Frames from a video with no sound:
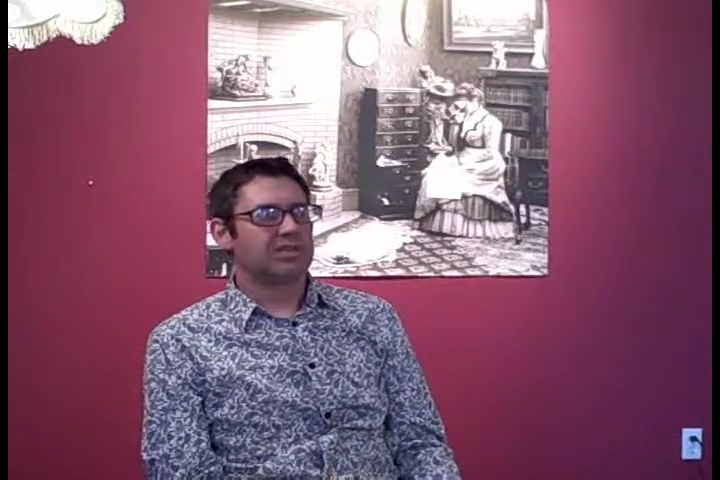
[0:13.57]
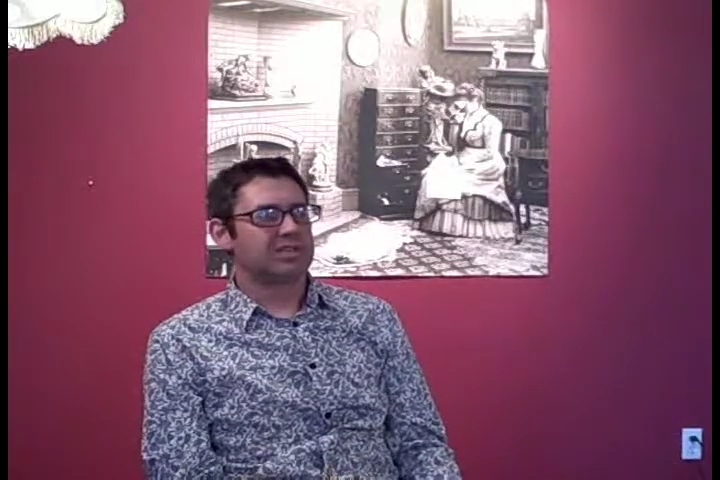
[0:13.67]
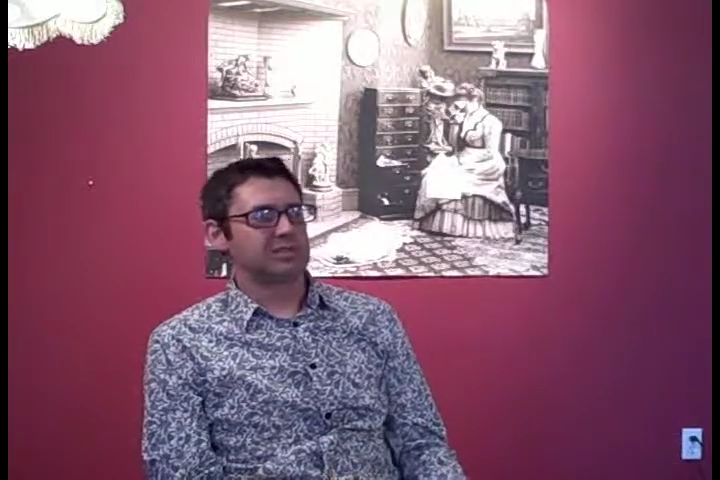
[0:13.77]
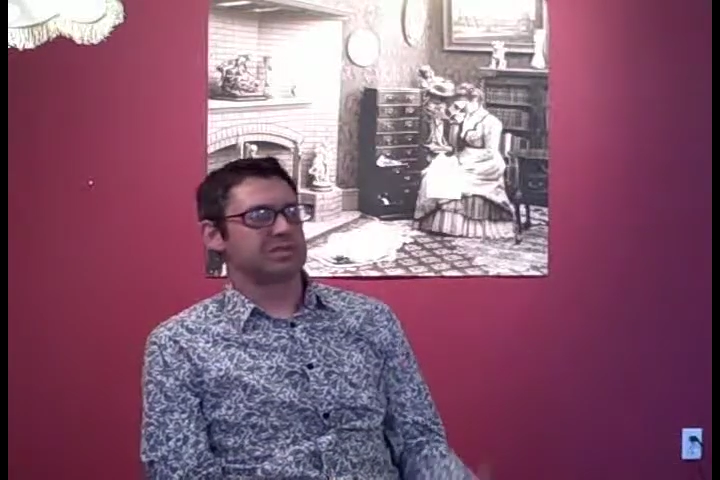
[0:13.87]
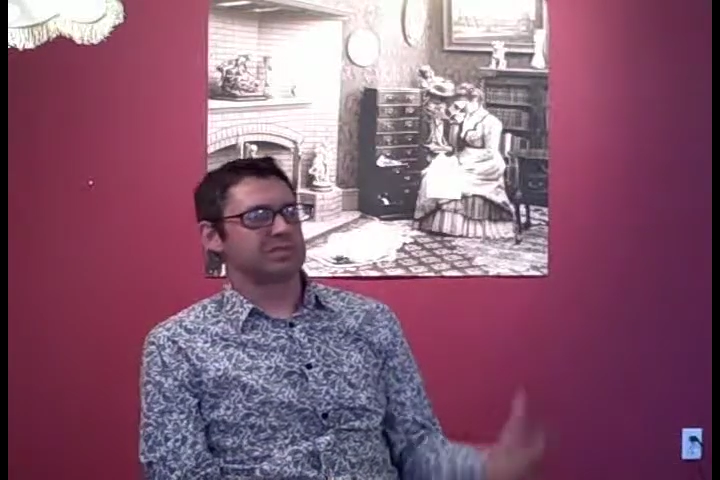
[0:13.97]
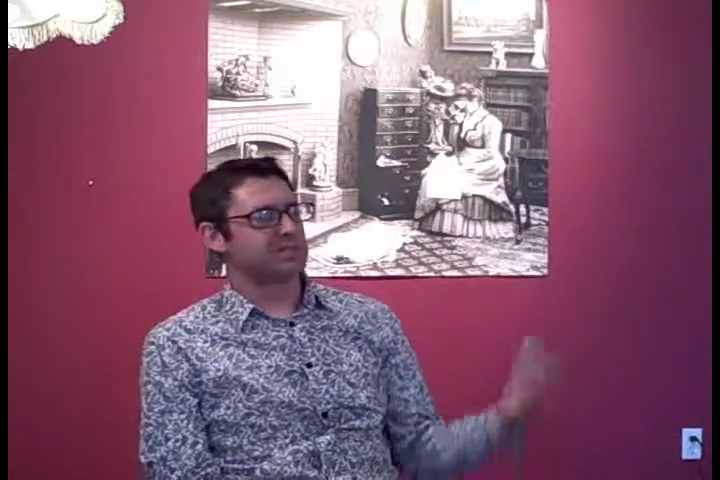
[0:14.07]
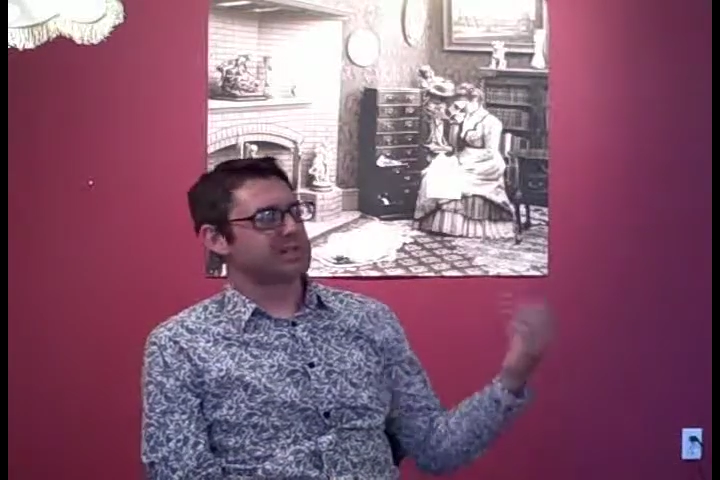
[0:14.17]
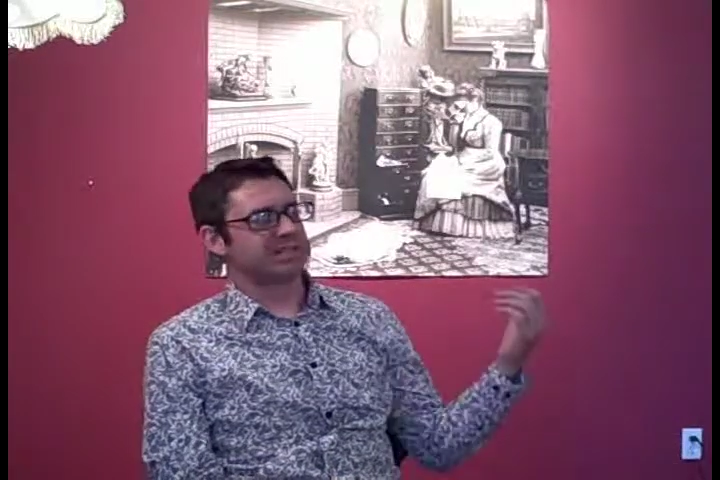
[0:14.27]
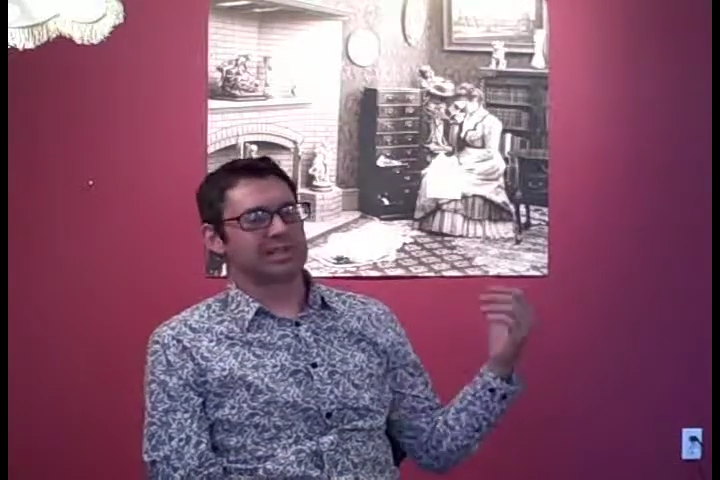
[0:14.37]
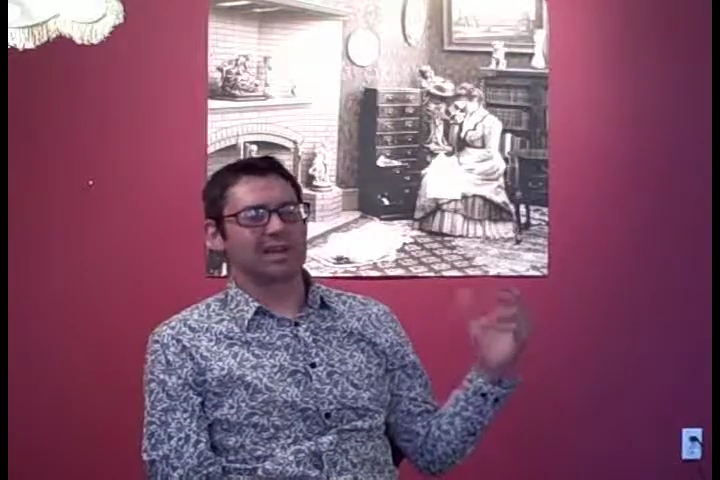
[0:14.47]
This was a
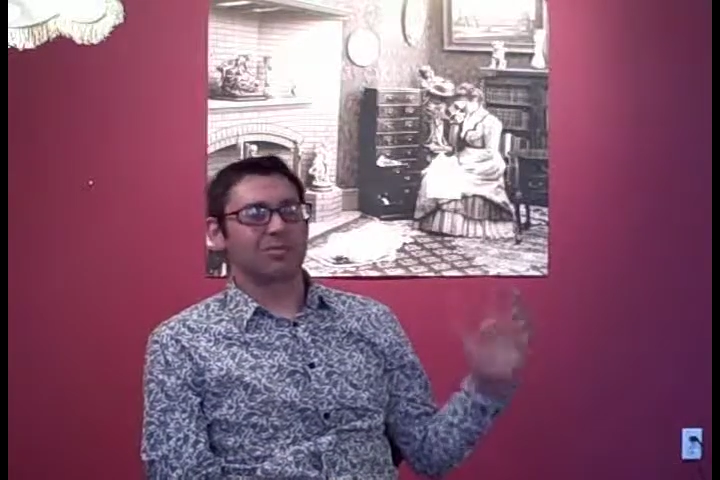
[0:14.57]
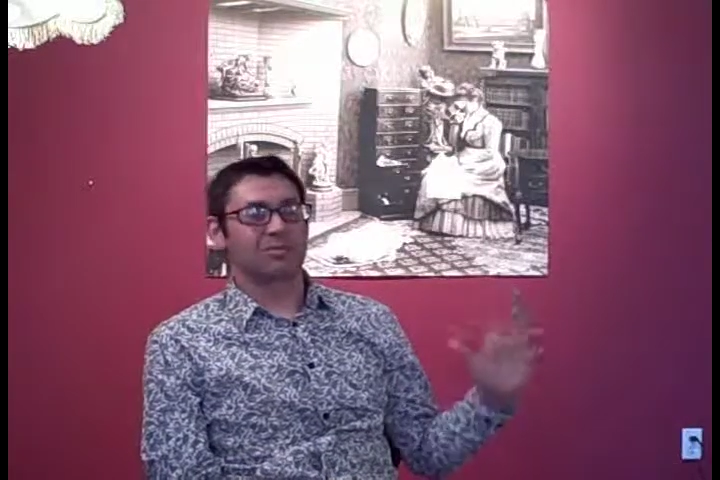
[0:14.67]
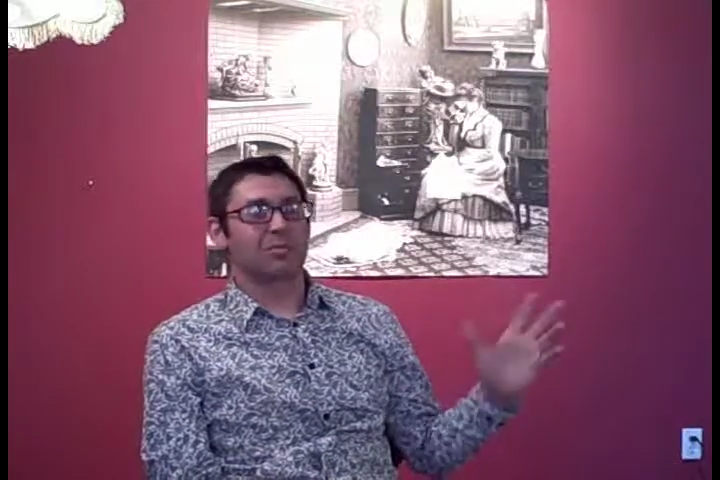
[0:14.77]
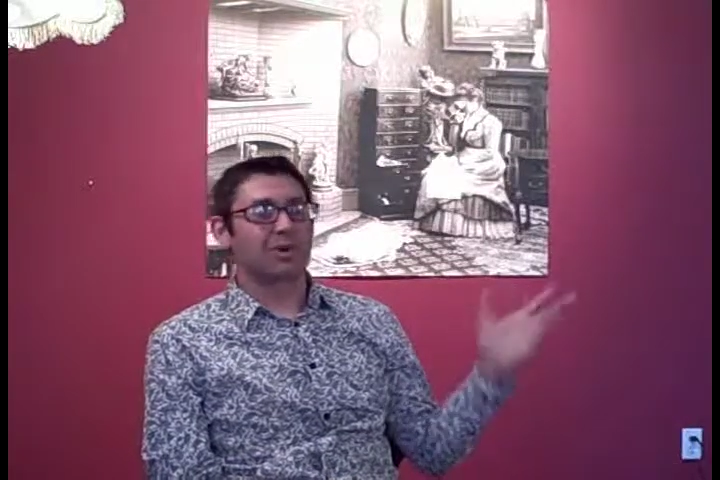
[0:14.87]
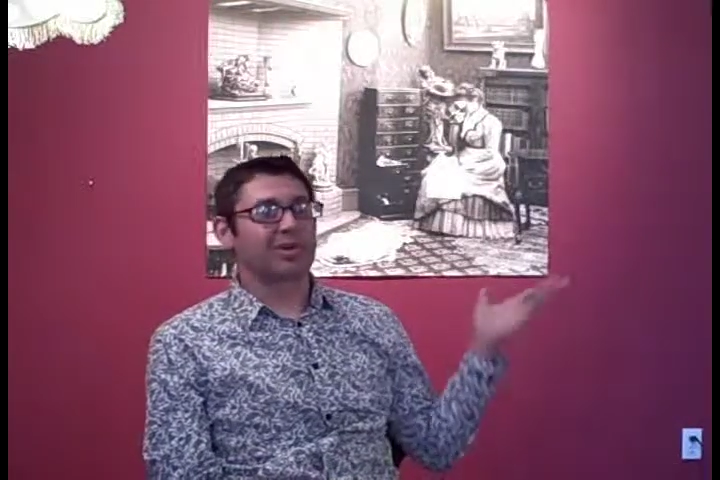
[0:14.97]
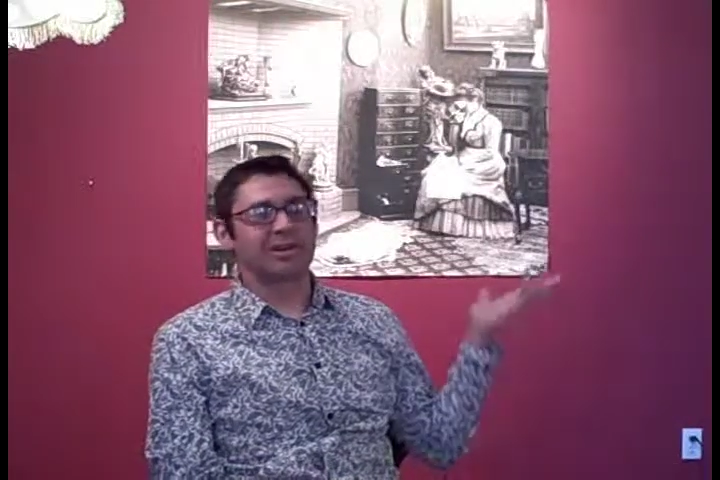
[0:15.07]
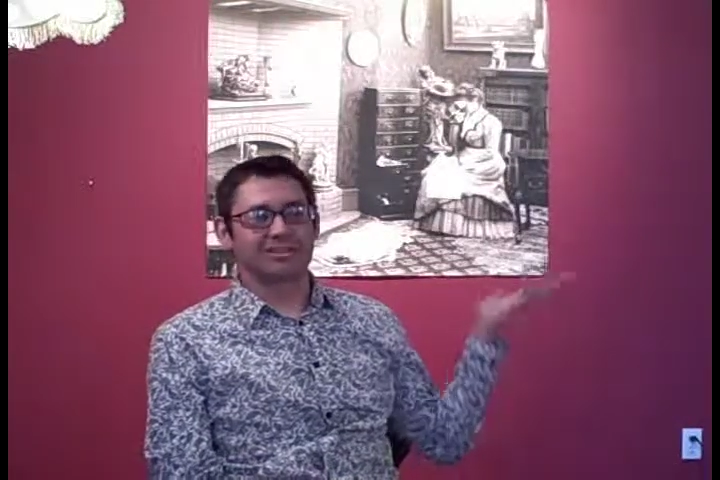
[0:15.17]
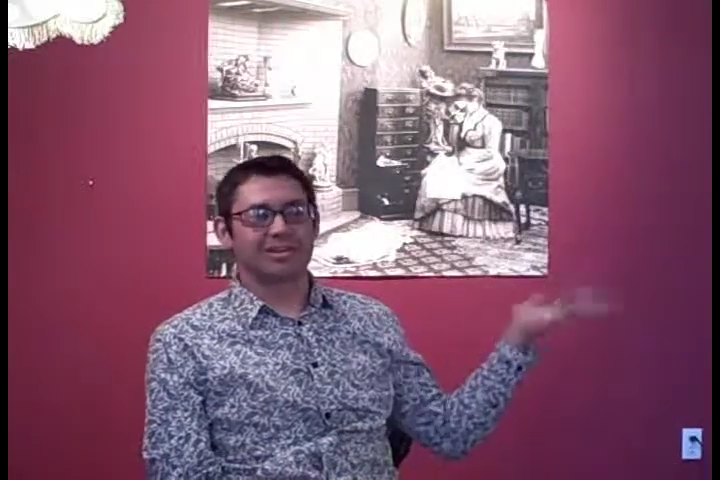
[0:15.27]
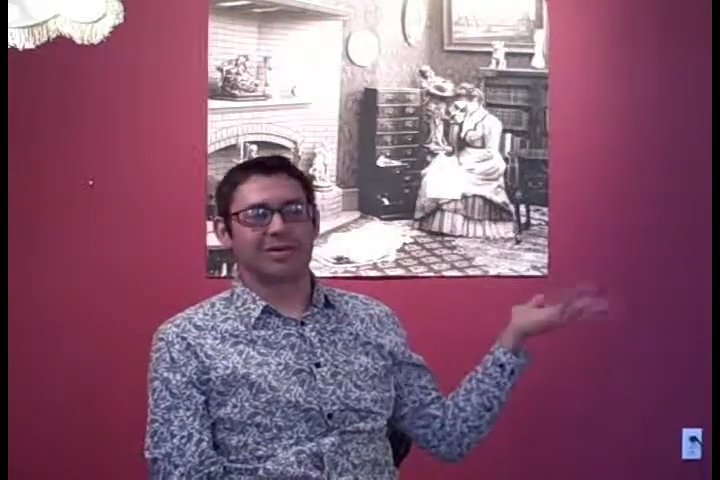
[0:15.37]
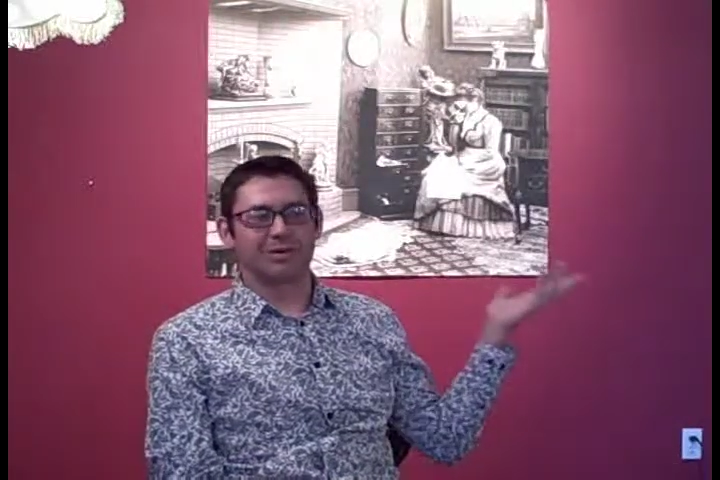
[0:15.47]
piece that helped market
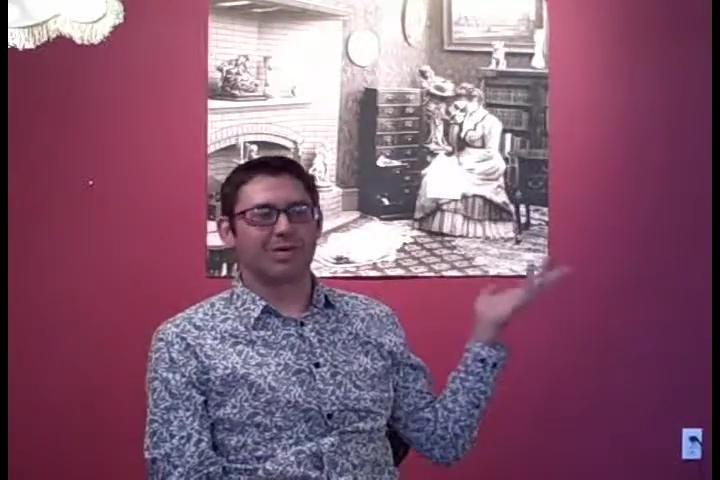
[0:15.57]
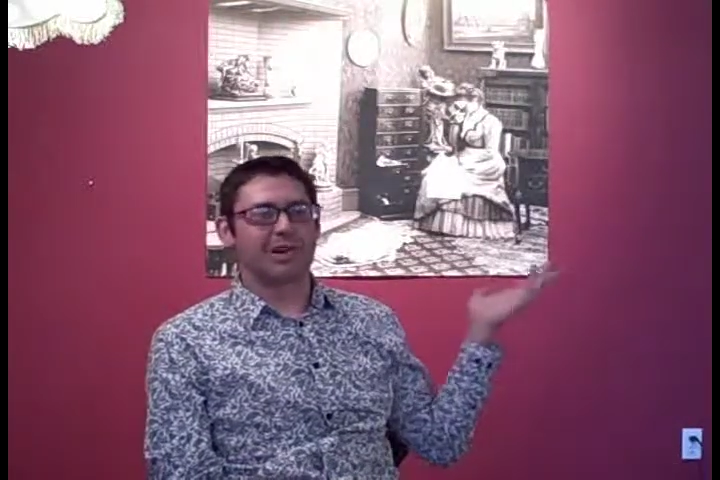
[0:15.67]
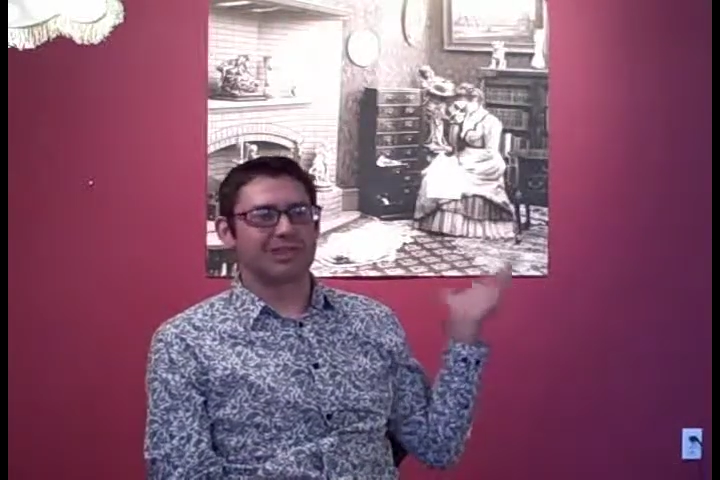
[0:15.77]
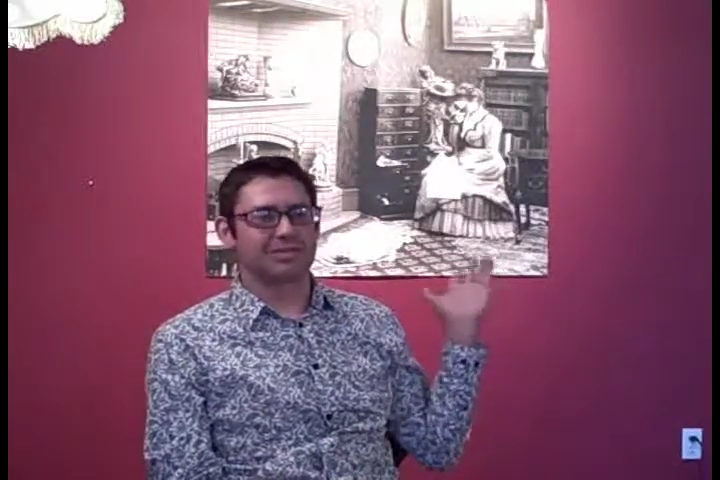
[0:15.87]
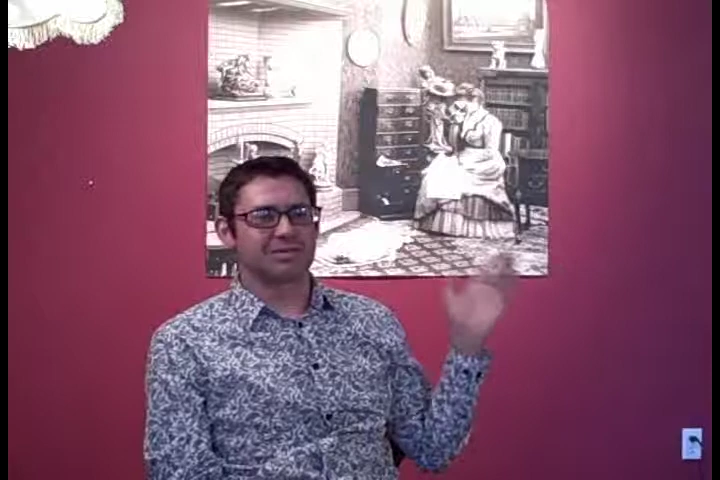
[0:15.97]
stereographs,